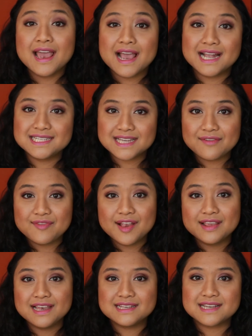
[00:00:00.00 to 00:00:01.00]
It
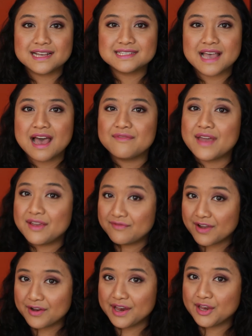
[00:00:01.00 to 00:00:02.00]
definitely does have a
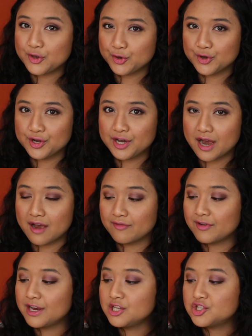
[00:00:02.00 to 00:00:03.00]
very good
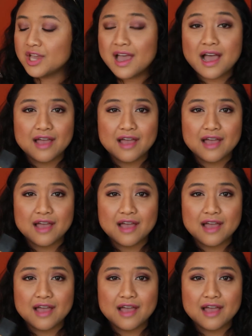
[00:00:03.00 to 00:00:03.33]
coverage.